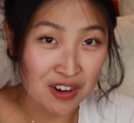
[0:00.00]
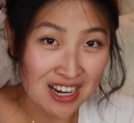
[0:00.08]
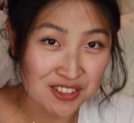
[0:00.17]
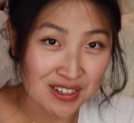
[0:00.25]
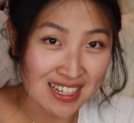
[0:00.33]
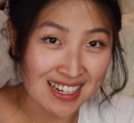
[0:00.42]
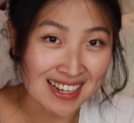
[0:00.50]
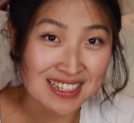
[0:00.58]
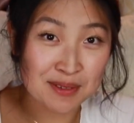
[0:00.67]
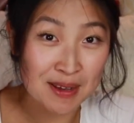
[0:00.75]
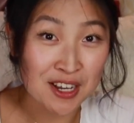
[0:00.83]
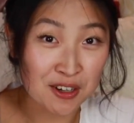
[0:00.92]
graduated and
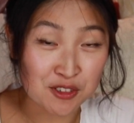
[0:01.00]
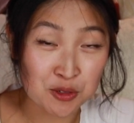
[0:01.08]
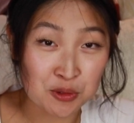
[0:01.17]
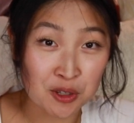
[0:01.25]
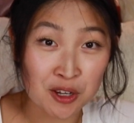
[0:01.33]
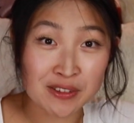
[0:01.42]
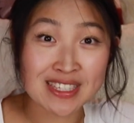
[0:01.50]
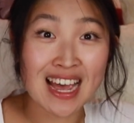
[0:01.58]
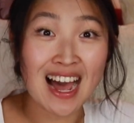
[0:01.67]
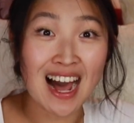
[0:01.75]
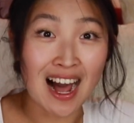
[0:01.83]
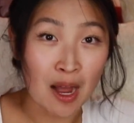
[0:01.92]
is paying off student loans,
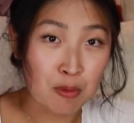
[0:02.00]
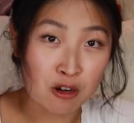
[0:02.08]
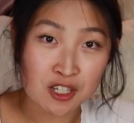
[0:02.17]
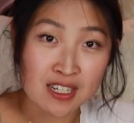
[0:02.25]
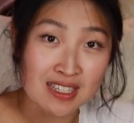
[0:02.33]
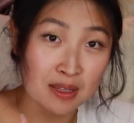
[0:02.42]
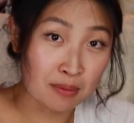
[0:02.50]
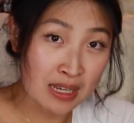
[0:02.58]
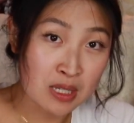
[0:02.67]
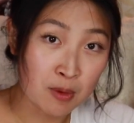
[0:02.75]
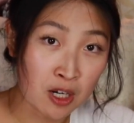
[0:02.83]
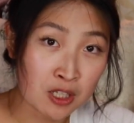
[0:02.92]
I purchased the
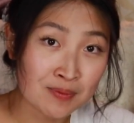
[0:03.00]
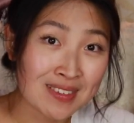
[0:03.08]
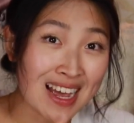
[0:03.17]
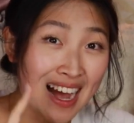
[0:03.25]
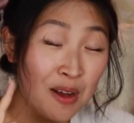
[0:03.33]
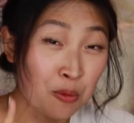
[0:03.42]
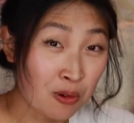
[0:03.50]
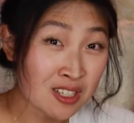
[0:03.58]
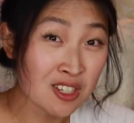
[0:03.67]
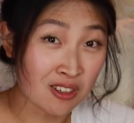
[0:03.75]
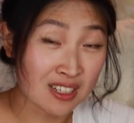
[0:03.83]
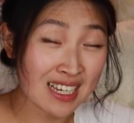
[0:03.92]
base model. I
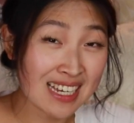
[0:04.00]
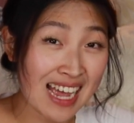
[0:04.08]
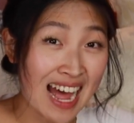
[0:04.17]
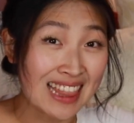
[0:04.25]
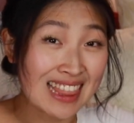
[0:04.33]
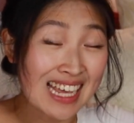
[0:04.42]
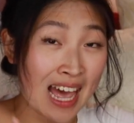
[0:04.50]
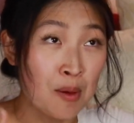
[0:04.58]
was looking at the